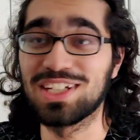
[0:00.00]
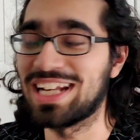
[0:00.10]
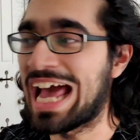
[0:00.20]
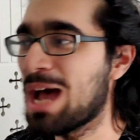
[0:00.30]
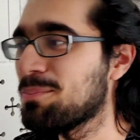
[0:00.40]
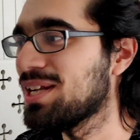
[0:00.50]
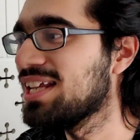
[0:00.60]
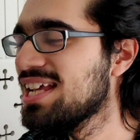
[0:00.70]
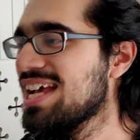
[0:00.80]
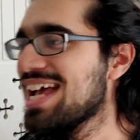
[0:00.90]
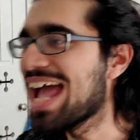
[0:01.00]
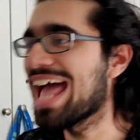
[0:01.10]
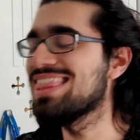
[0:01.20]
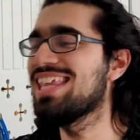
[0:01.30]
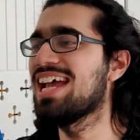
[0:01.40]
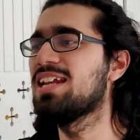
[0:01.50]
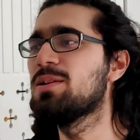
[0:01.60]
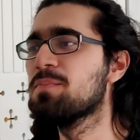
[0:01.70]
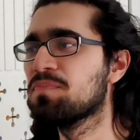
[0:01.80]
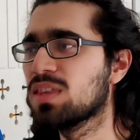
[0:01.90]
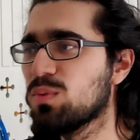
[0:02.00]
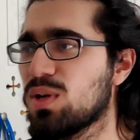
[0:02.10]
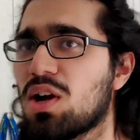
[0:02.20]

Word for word: going to happen. And then we